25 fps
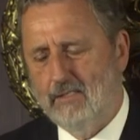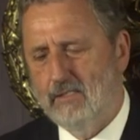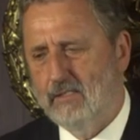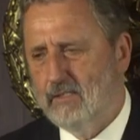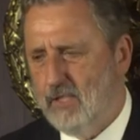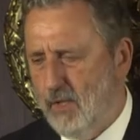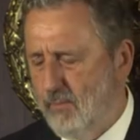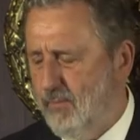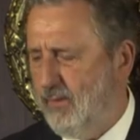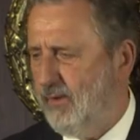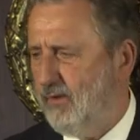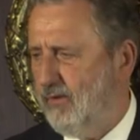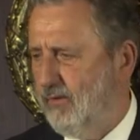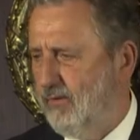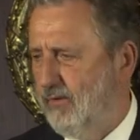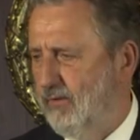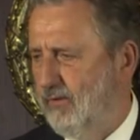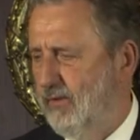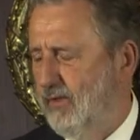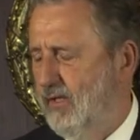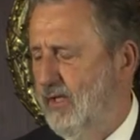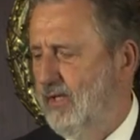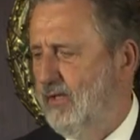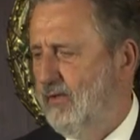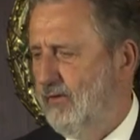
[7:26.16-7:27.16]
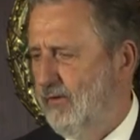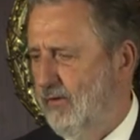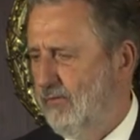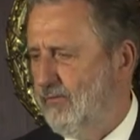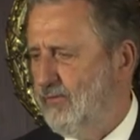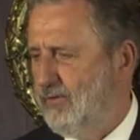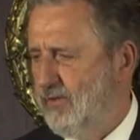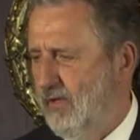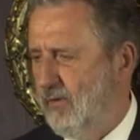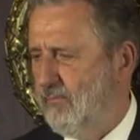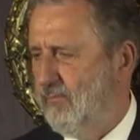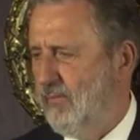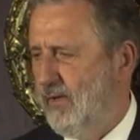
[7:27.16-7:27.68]
typical of
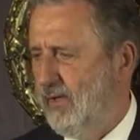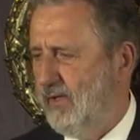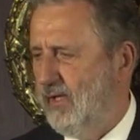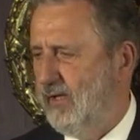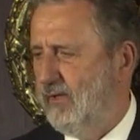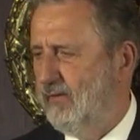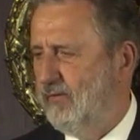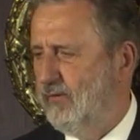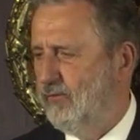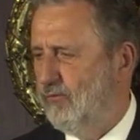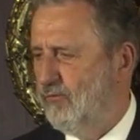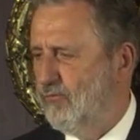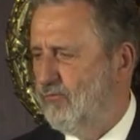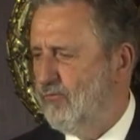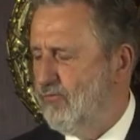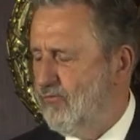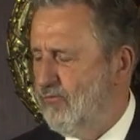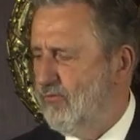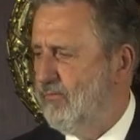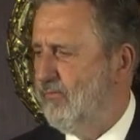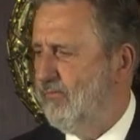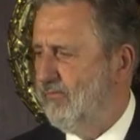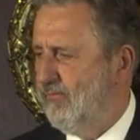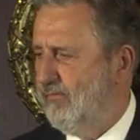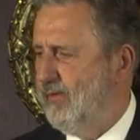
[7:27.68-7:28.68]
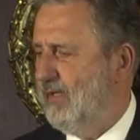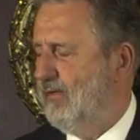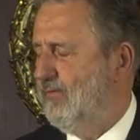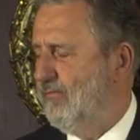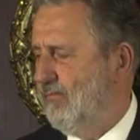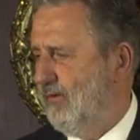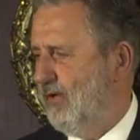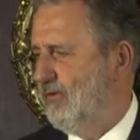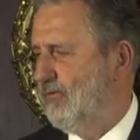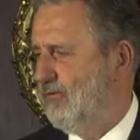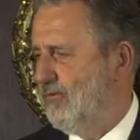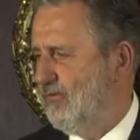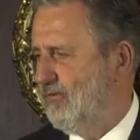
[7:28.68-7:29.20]
somebody to whom we
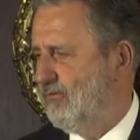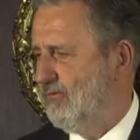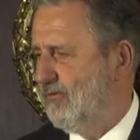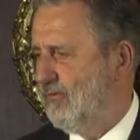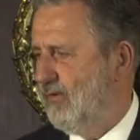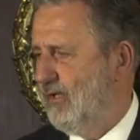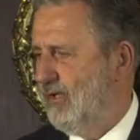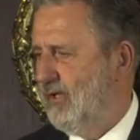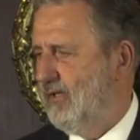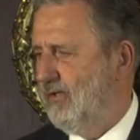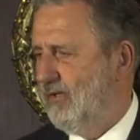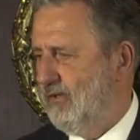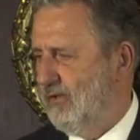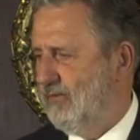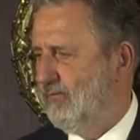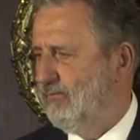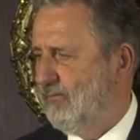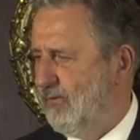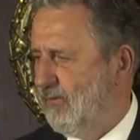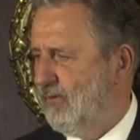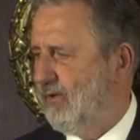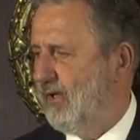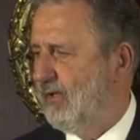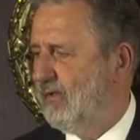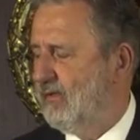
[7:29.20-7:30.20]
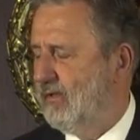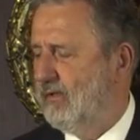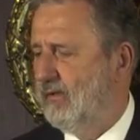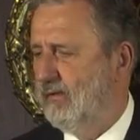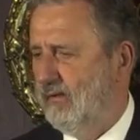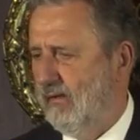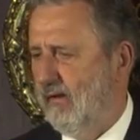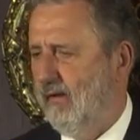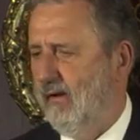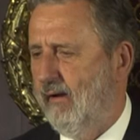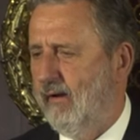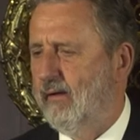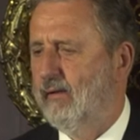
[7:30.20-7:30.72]
want to award
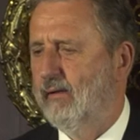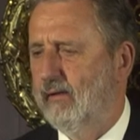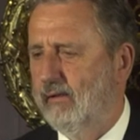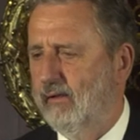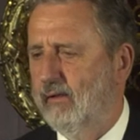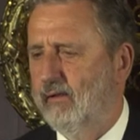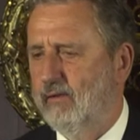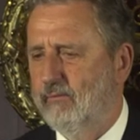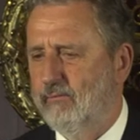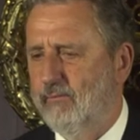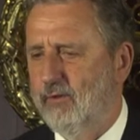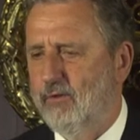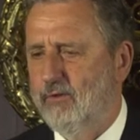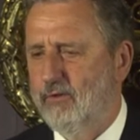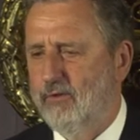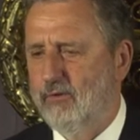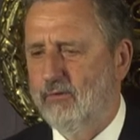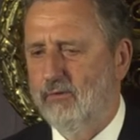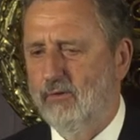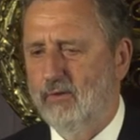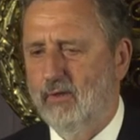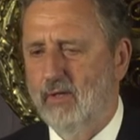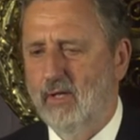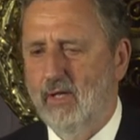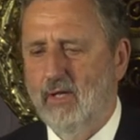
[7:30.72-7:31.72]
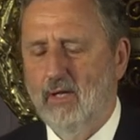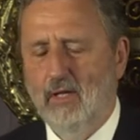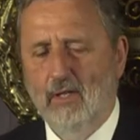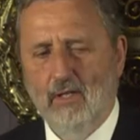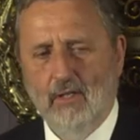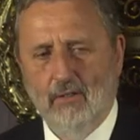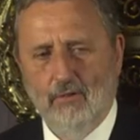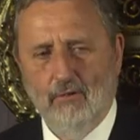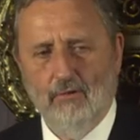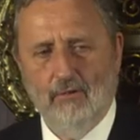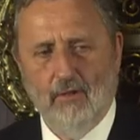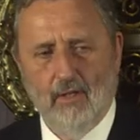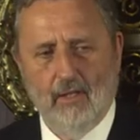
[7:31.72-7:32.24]
the Heineken Award.
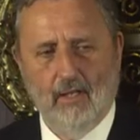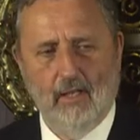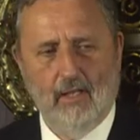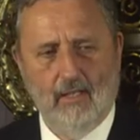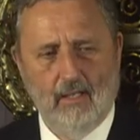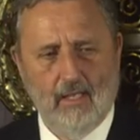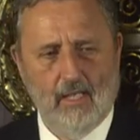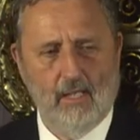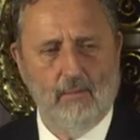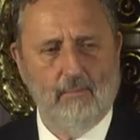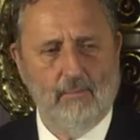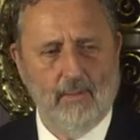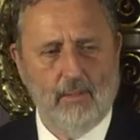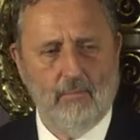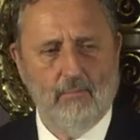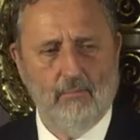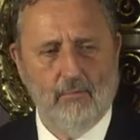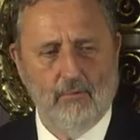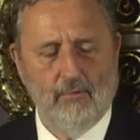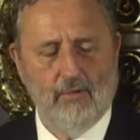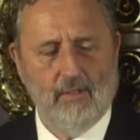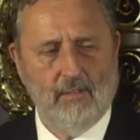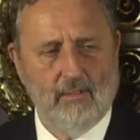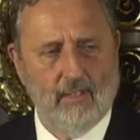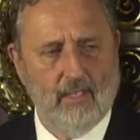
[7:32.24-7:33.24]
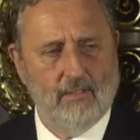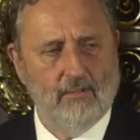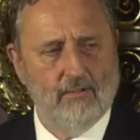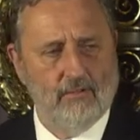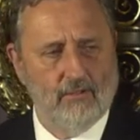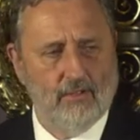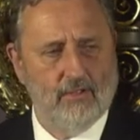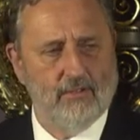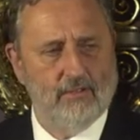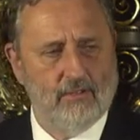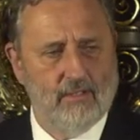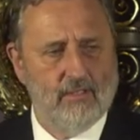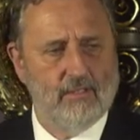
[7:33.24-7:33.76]
You're a little bit more than
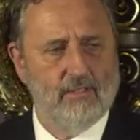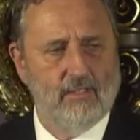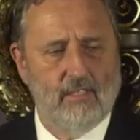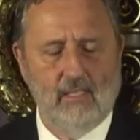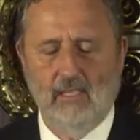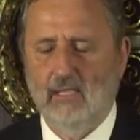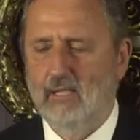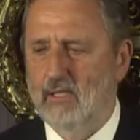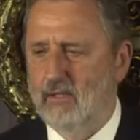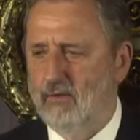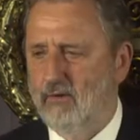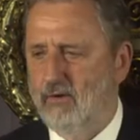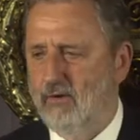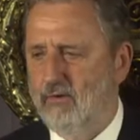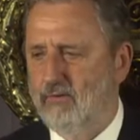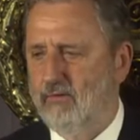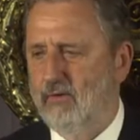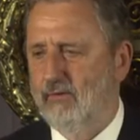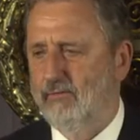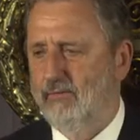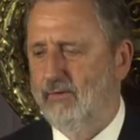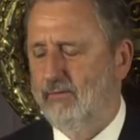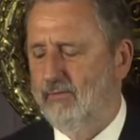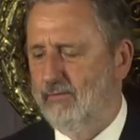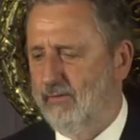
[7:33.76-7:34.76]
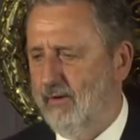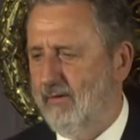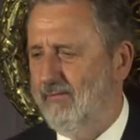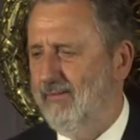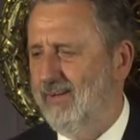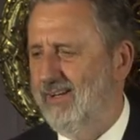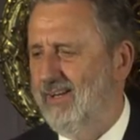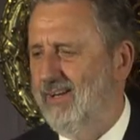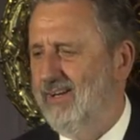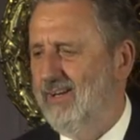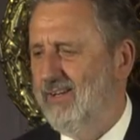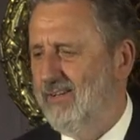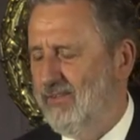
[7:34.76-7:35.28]
just the CEO of a
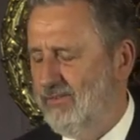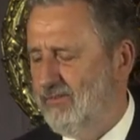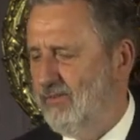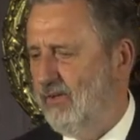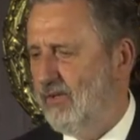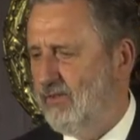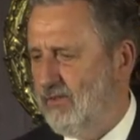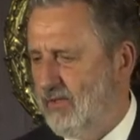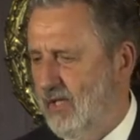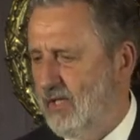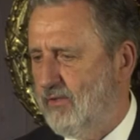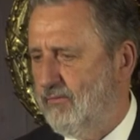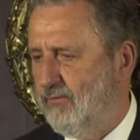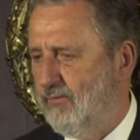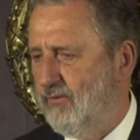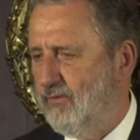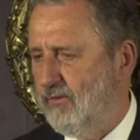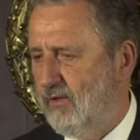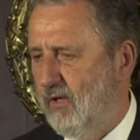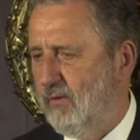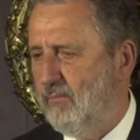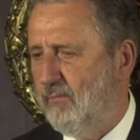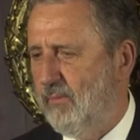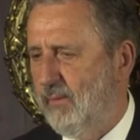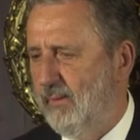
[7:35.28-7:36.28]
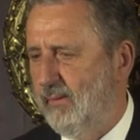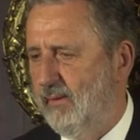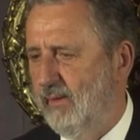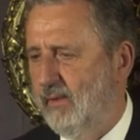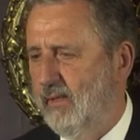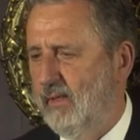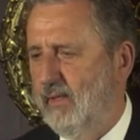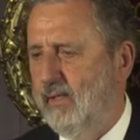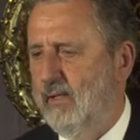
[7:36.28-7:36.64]
very successful company.